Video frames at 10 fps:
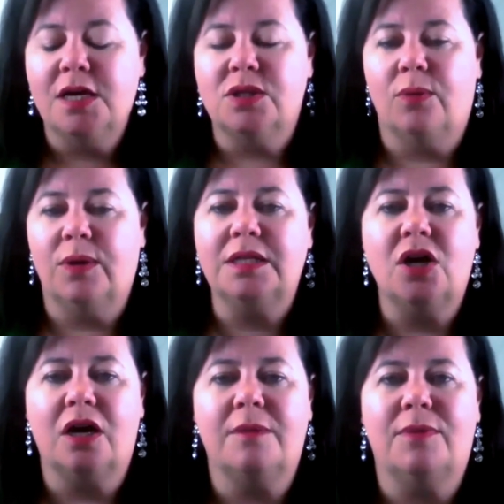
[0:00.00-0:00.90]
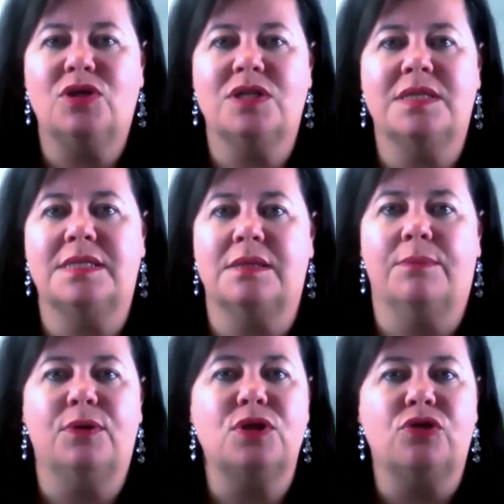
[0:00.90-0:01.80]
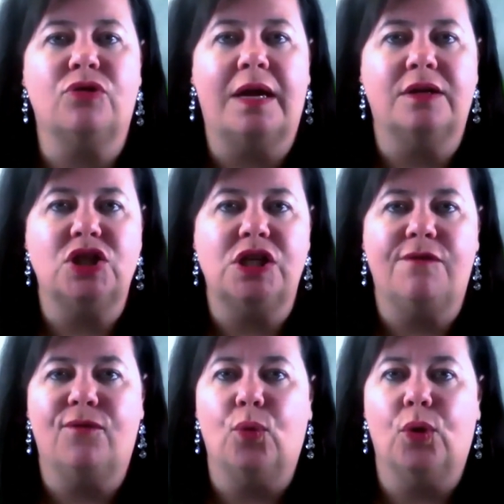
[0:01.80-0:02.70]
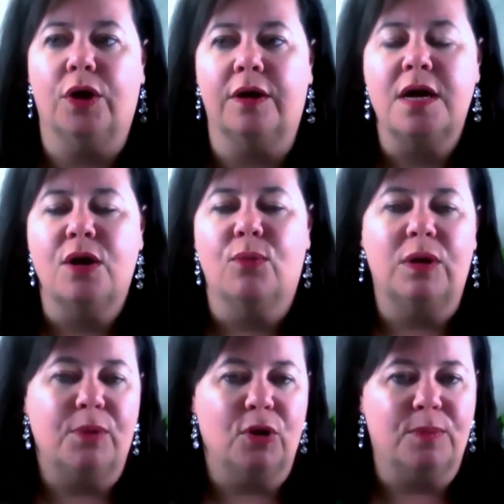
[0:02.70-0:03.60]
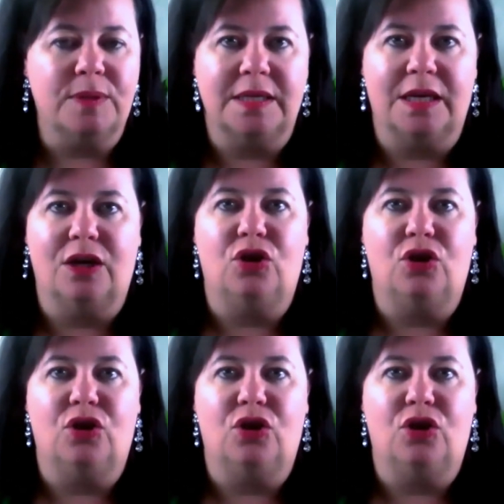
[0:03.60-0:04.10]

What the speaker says: So I want to talk about just a simple strategy for repurposing